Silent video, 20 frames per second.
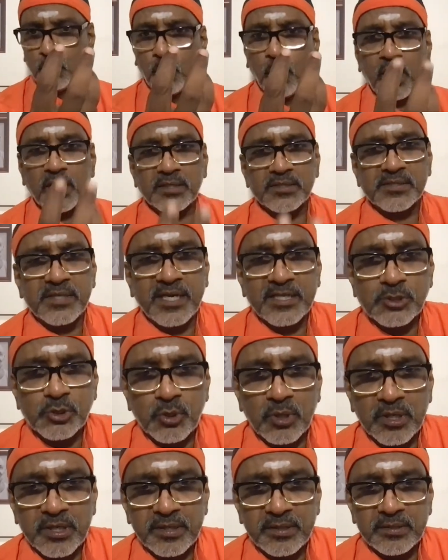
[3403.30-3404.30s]
War is
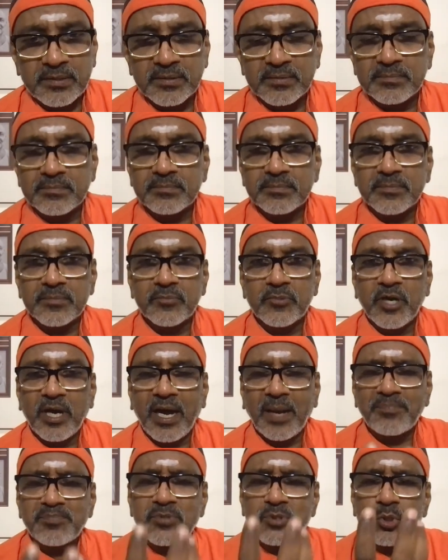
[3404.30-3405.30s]
naturally
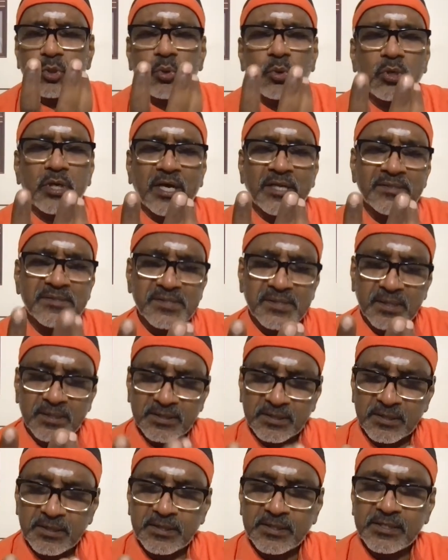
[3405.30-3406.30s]
absolute
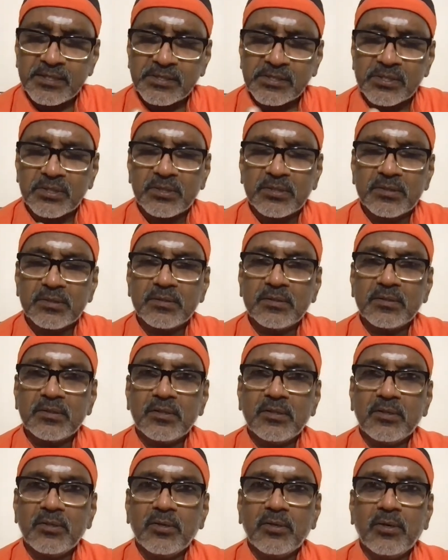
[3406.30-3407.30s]
uncertainties,
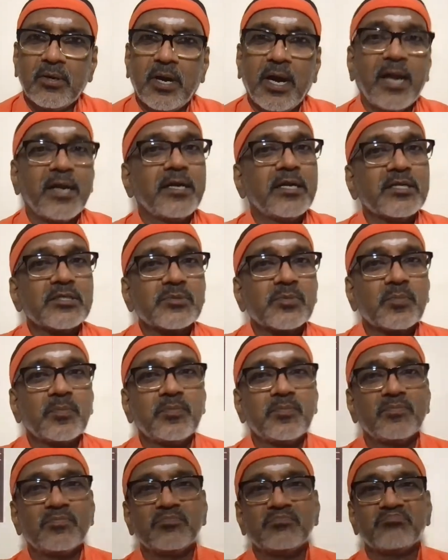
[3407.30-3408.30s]
and it is
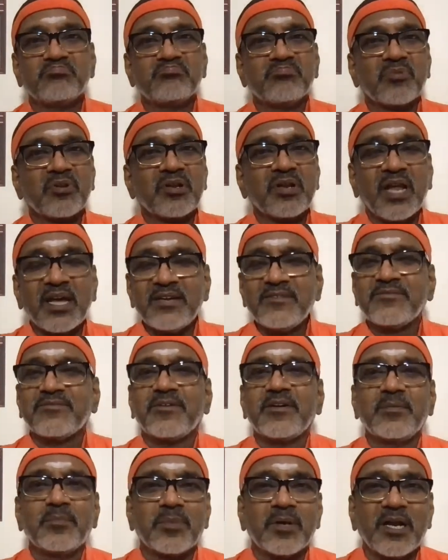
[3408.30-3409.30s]

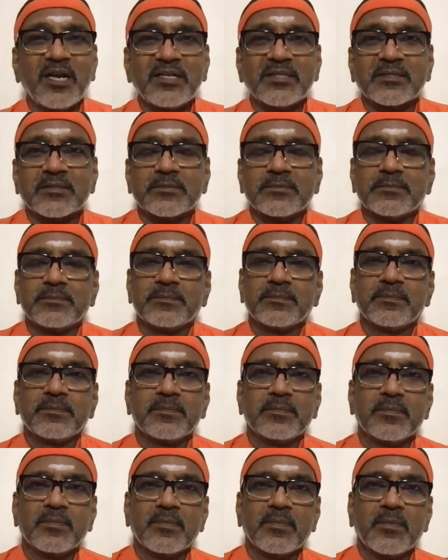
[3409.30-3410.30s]
life and blood.
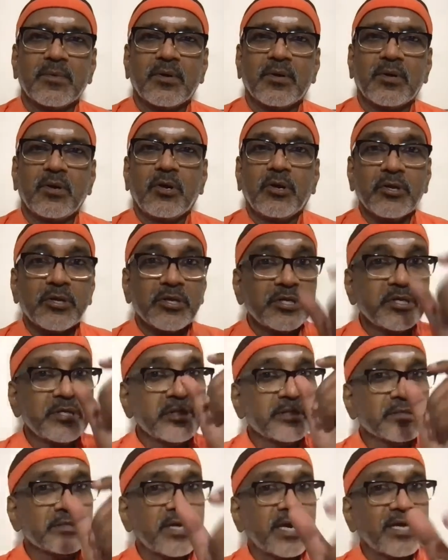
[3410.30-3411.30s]

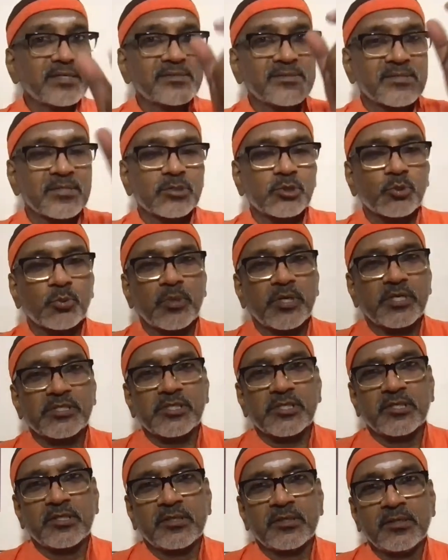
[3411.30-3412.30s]
In that
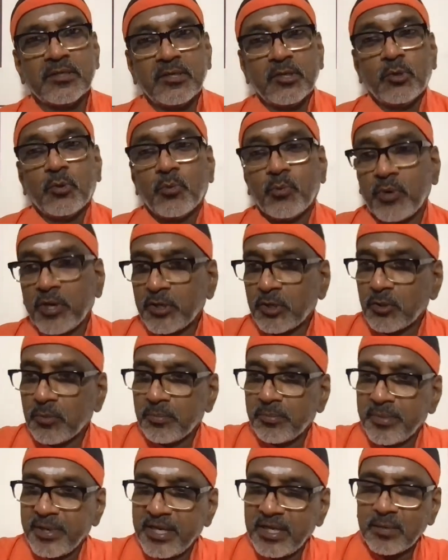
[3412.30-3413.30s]
situation, when your
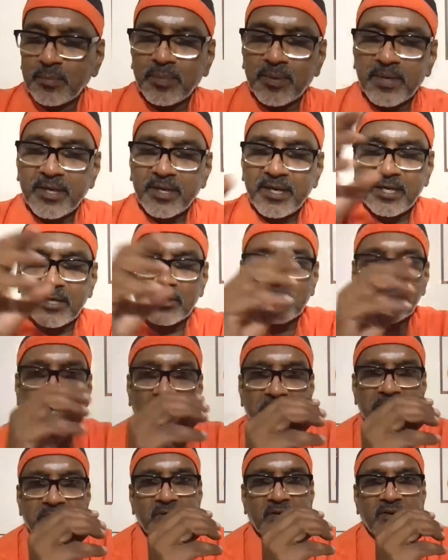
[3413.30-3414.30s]
main player
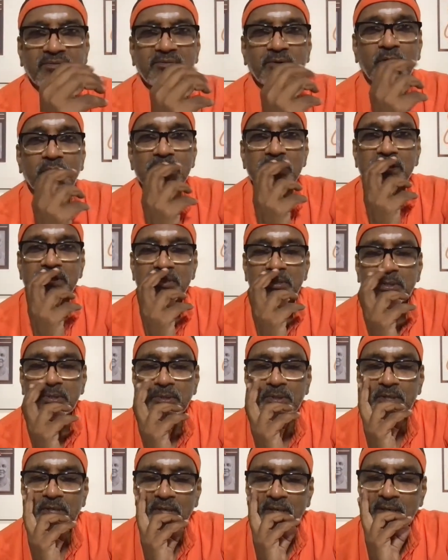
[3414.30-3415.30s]
drops off
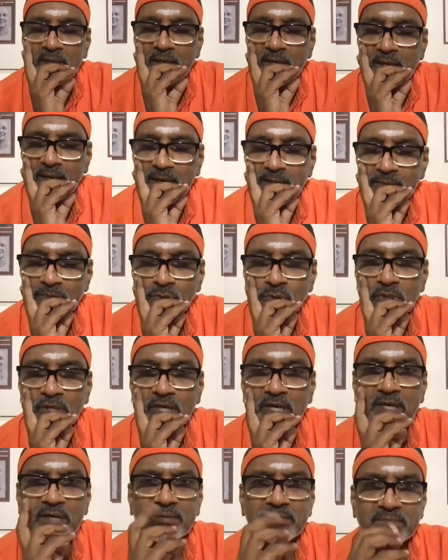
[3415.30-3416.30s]
also,
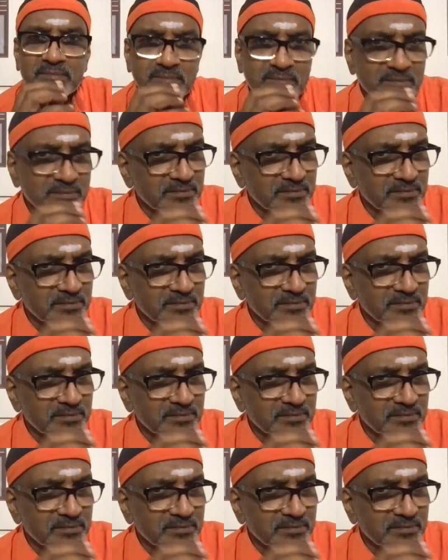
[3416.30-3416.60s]
Arjuna